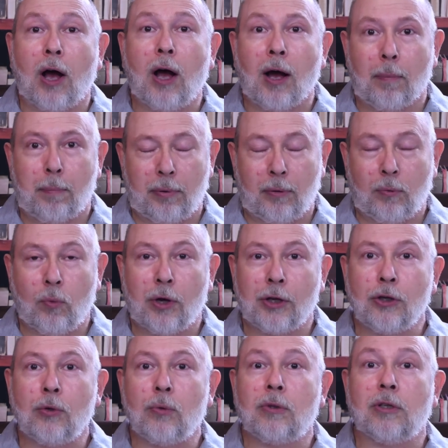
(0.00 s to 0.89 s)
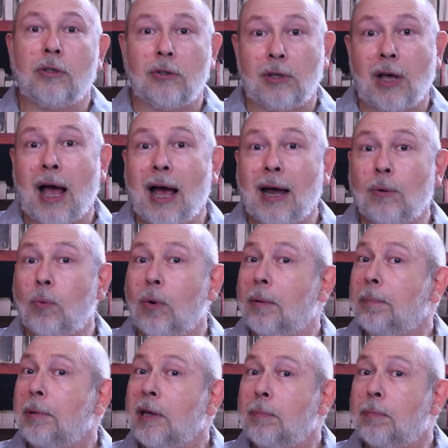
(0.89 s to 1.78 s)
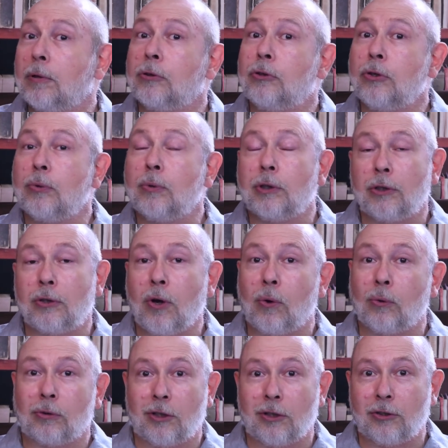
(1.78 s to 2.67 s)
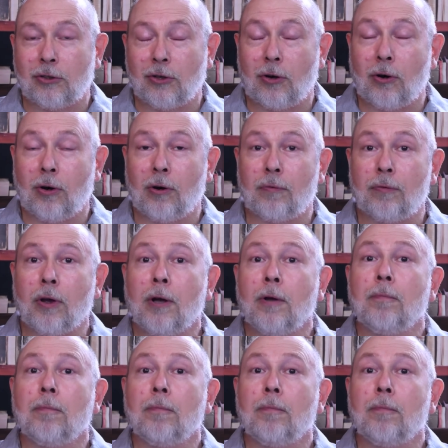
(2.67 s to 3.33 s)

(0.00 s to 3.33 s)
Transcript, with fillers: up when you decide what people do and don't deserve.